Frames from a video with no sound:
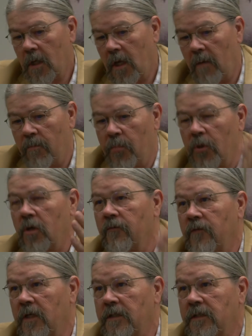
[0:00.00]
a book
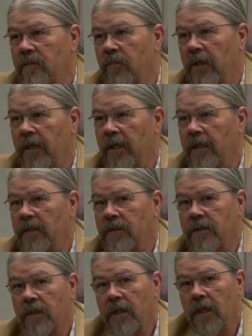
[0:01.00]
of lesson
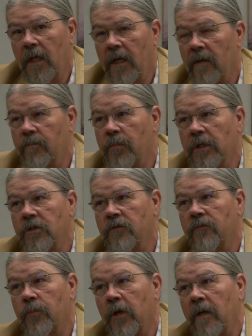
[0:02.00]
plans, and a bunch
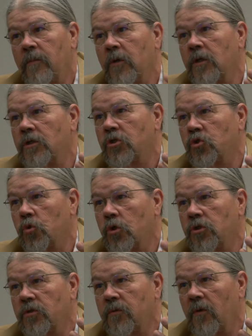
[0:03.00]
of primary
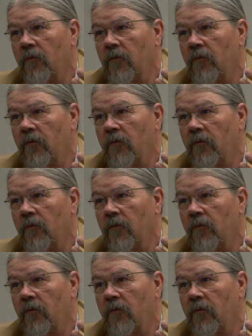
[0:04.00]
source